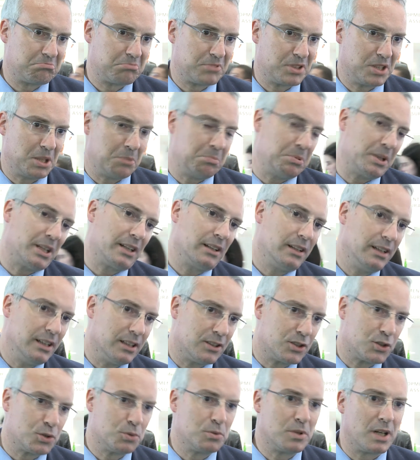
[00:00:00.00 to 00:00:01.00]

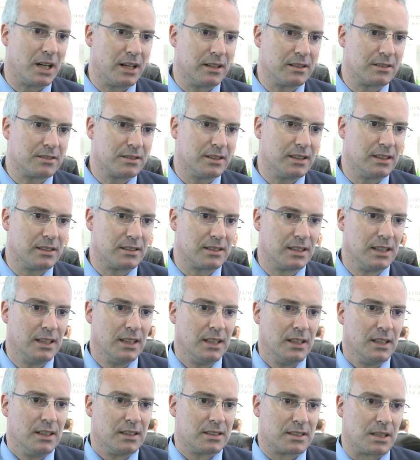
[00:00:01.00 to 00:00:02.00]
typically 200,
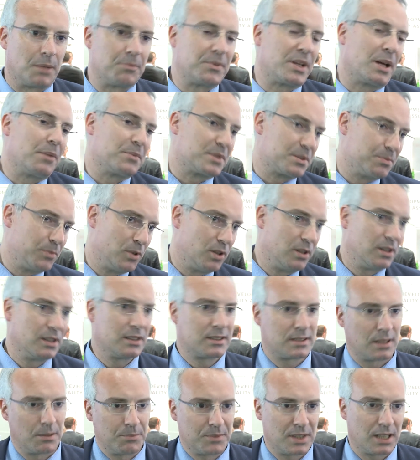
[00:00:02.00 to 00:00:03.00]
sometimes more,
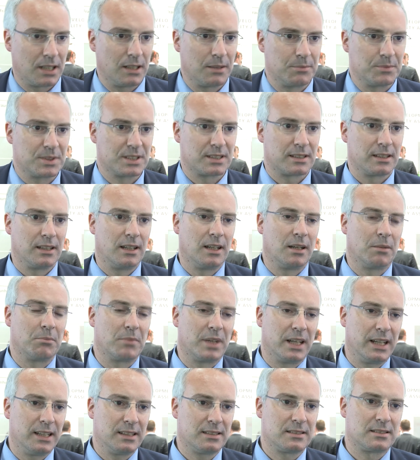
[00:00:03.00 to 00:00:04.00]
sometimes
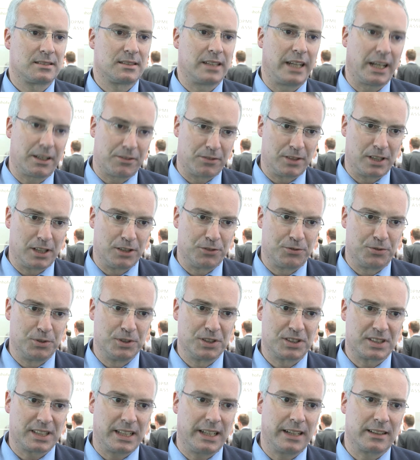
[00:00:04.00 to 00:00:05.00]
um, less equivalent
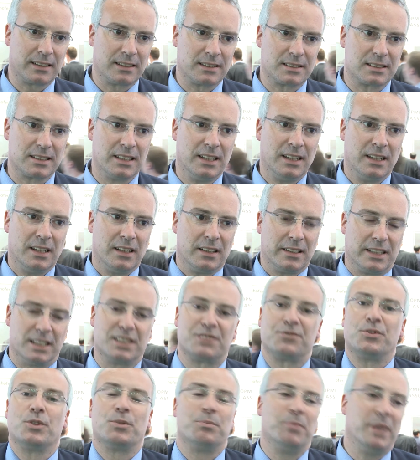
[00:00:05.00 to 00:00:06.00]
full cycles.
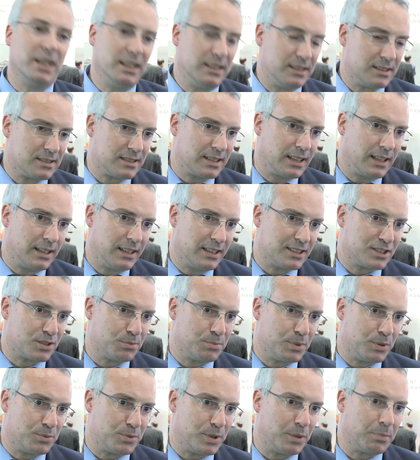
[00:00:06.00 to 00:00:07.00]
This would mean the cell has to
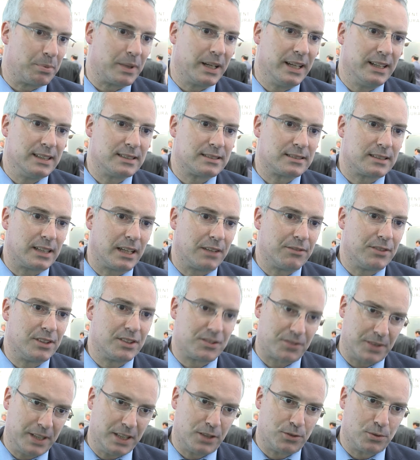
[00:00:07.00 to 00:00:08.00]
be replaced every
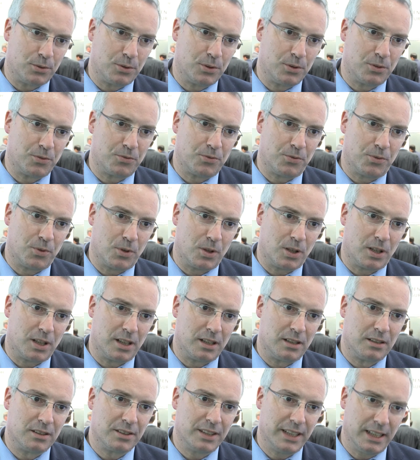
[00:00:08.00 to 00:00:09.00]
three to
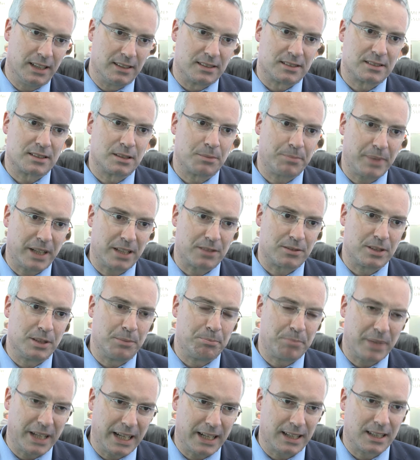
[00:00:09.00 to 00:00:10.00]
four years, the battery
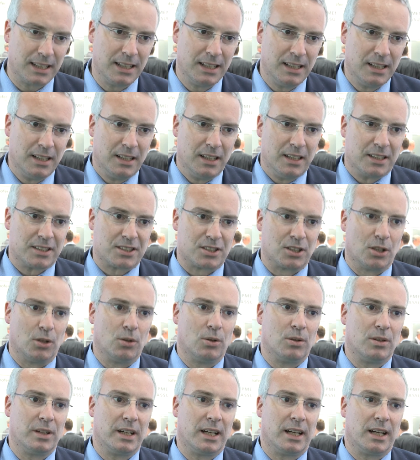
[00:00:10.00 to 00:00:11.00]
pack.
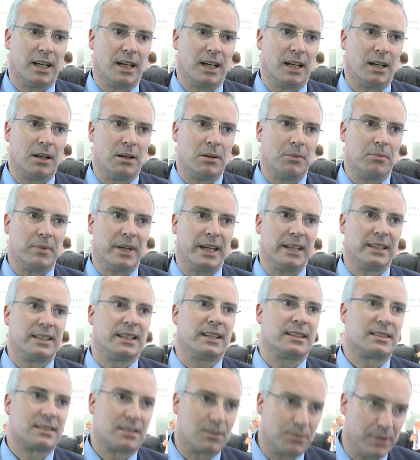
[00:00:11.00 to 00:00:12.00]
So, um, and
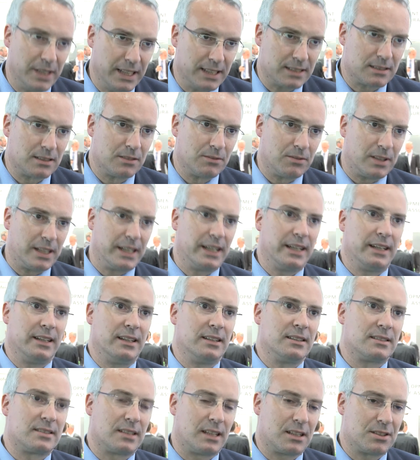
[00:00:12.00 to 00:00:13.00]
that's the reason why
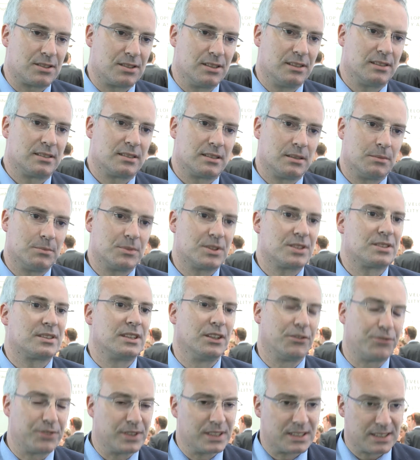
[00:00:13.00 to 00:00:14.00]
in such systems
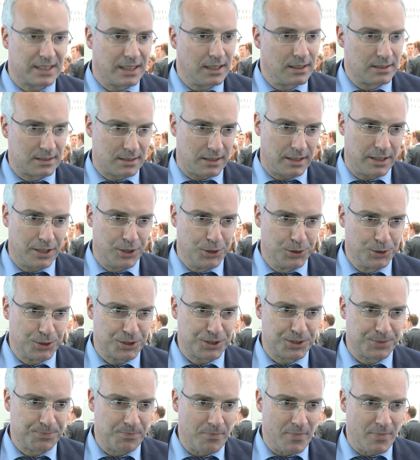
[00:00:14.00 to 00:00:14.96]
different cells are used,